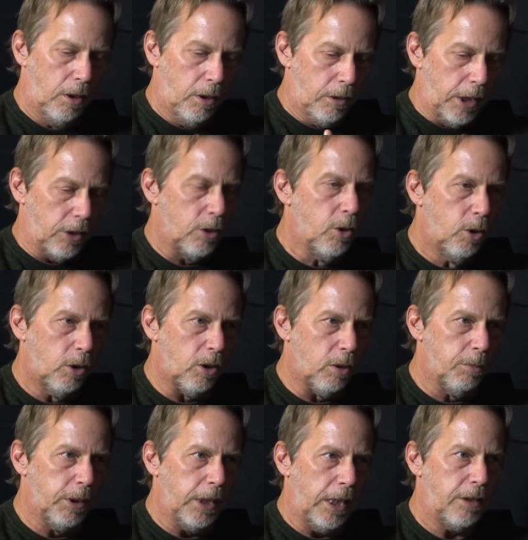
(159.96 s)
that's
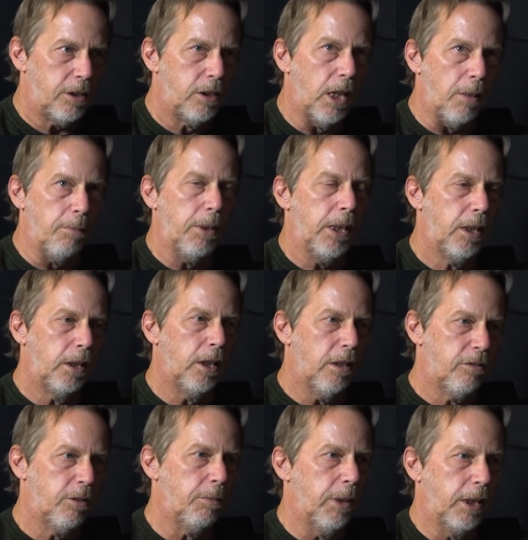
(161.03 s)
cool, but that's not big
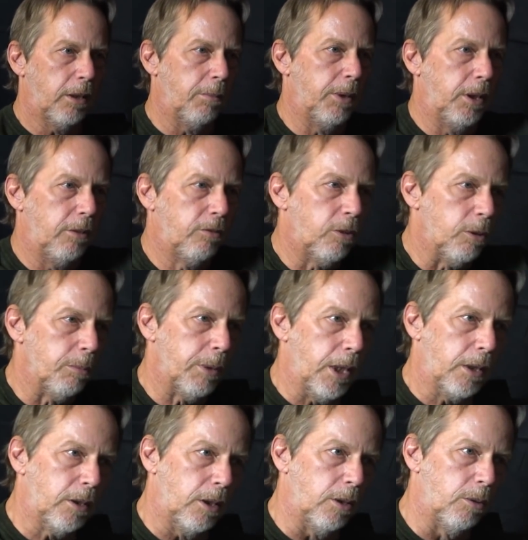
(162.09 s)
enough to make a meaningful
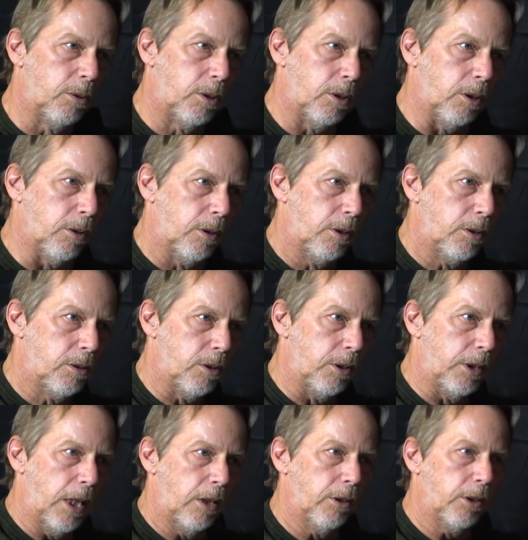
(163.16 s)
impact in the world. So
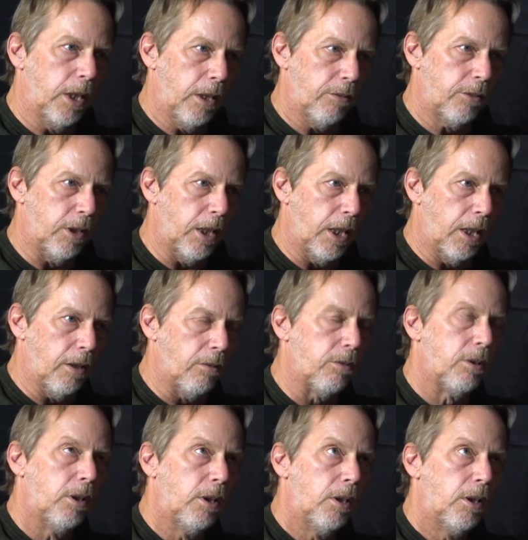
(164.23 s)
now you have to
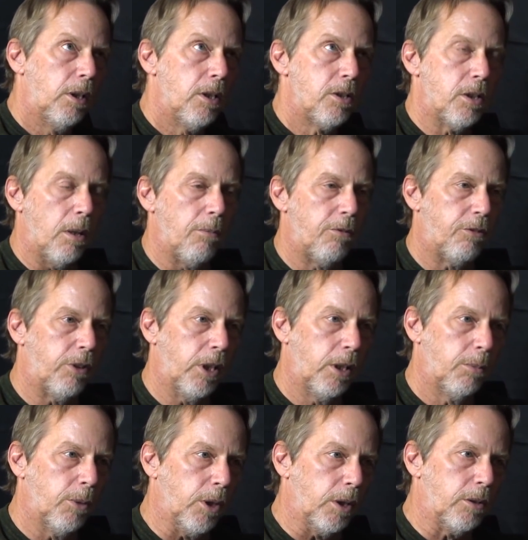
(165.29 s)
have some
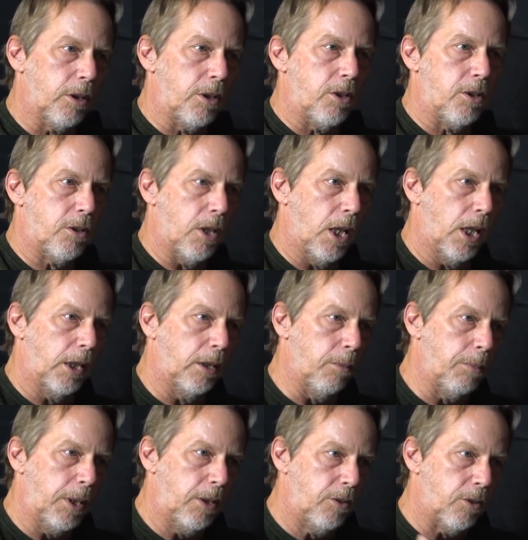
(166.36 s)
framework to design the
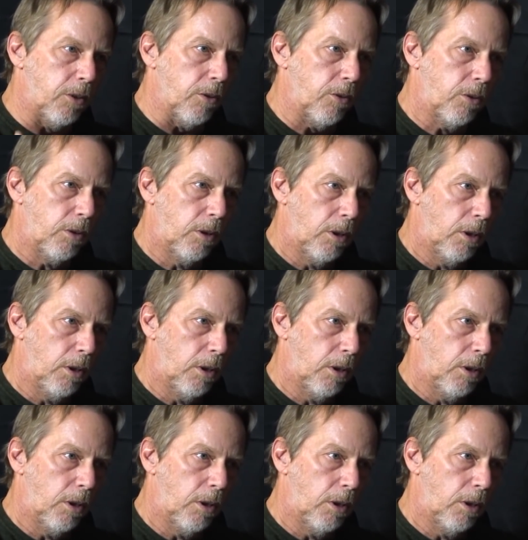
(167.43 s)
pieces.